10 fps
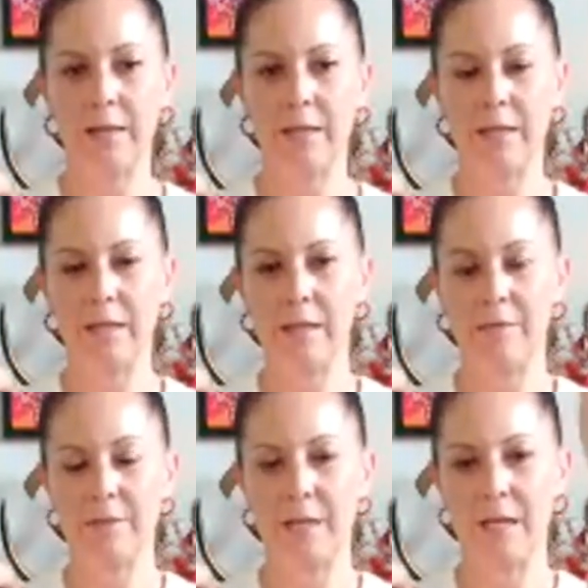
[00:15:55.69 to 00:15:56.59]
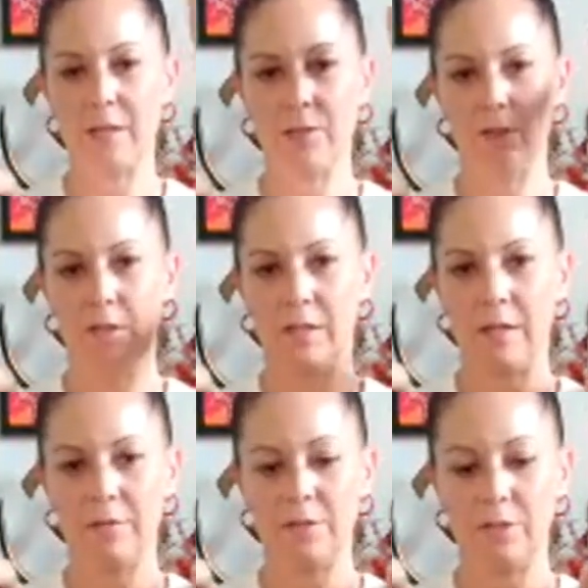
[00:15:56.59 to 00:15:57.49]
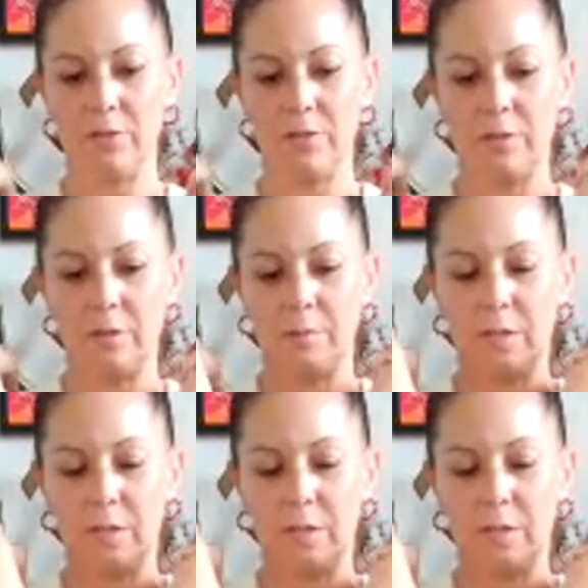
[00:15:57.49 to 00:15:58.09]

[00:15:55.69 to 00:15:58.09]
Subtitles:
and then the left hand to the left shoulder,